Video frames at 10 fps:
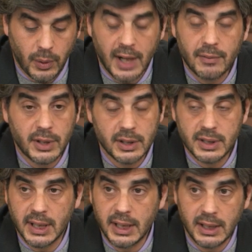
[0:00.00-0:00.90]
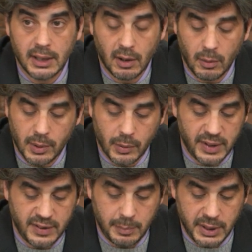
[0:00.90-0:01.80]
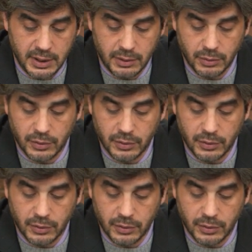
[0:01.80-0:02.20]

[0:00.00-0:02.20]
we have not any global recipe to